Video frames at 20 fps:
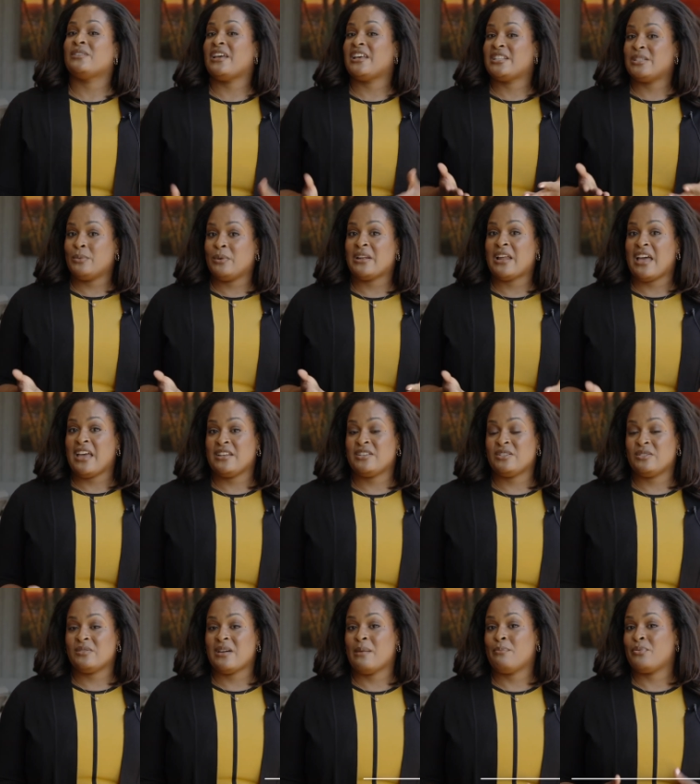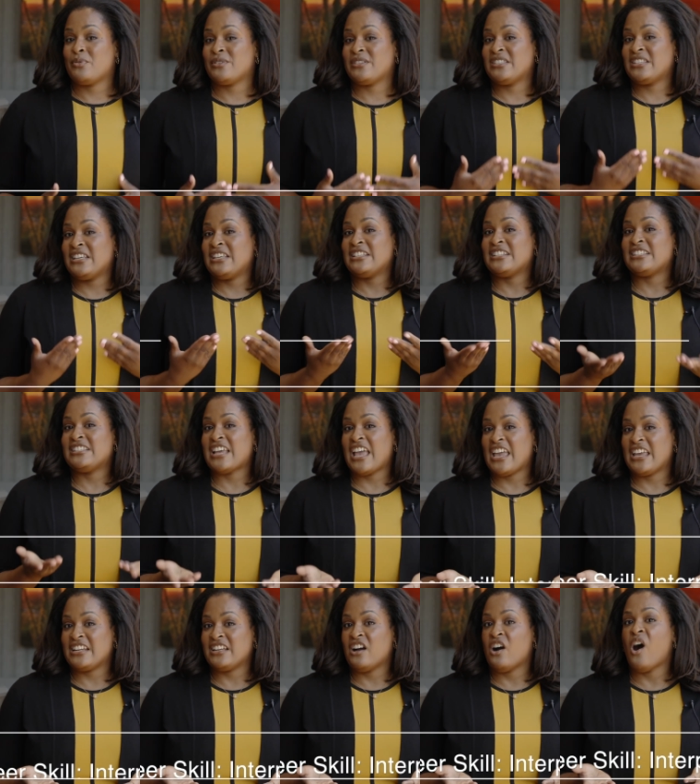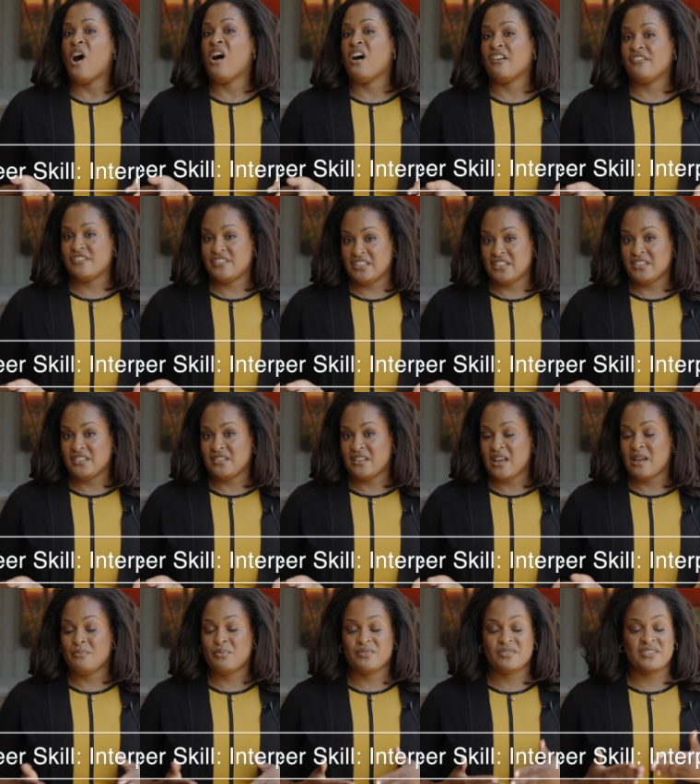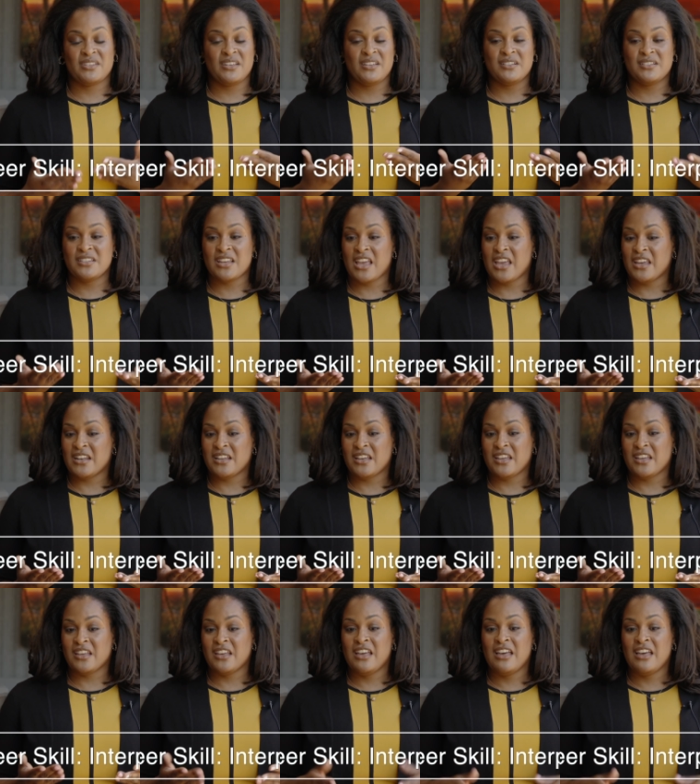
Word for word: that's what I do. I present data often. I present data,